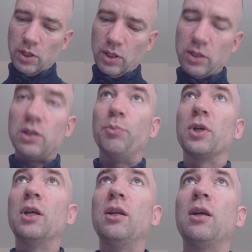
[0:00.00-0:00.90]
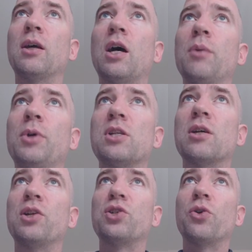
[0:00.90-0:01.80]
is the beginning. I'm
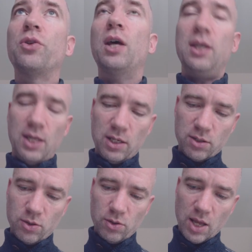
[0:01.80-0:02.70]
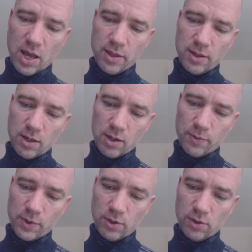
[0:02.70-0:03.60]
inside shot there. Yes, good. And then I
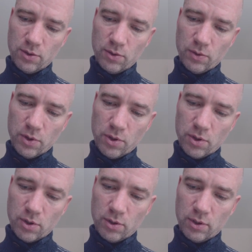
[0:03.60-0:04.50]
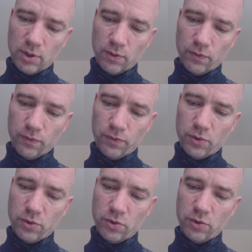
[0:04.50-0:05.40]
went to
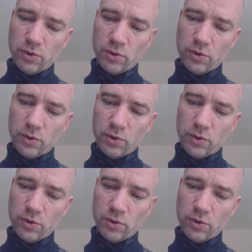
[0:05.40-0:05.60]
34,